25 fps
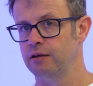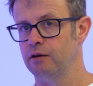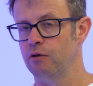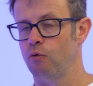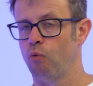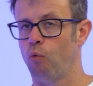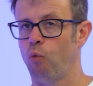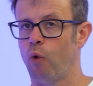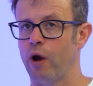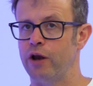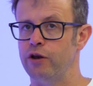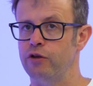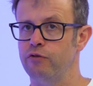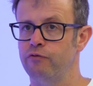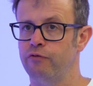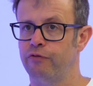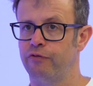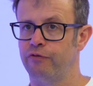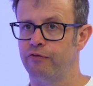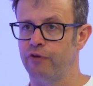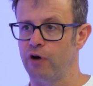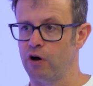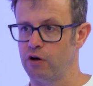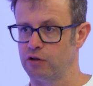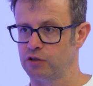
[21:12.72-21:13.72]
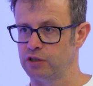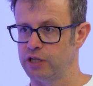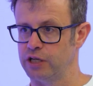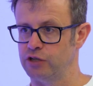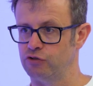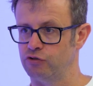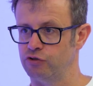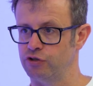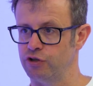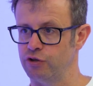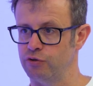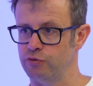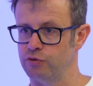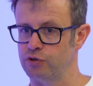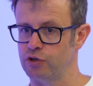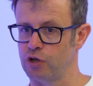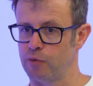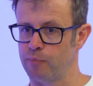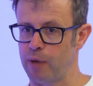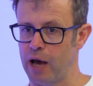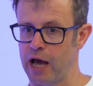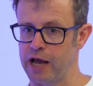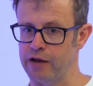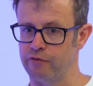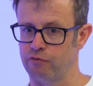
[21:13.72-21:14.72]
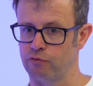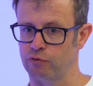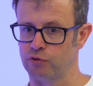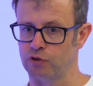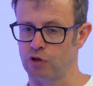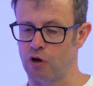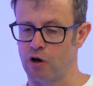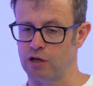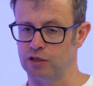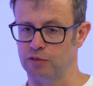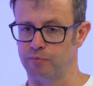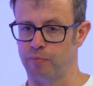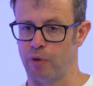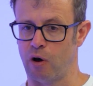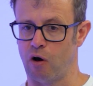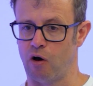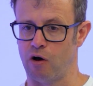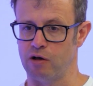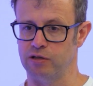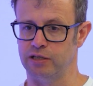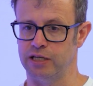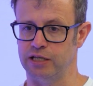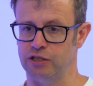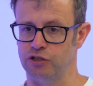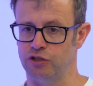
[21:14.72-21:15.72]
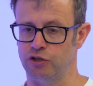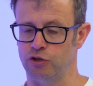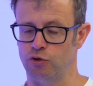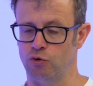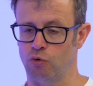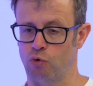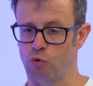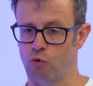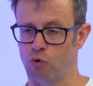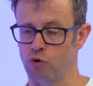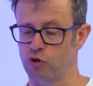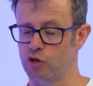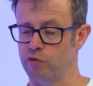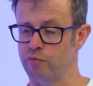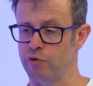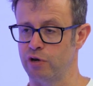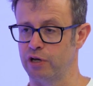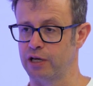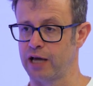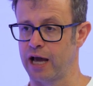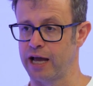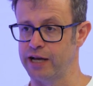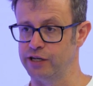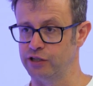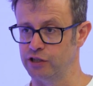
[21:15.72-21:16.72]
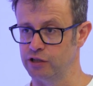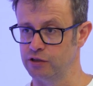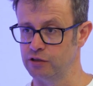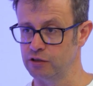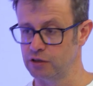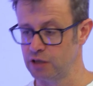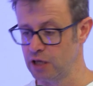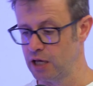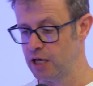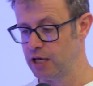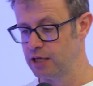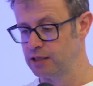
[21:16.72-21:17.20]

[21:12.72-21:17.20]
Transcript: when you first introduce a behavioural science bias into your communications,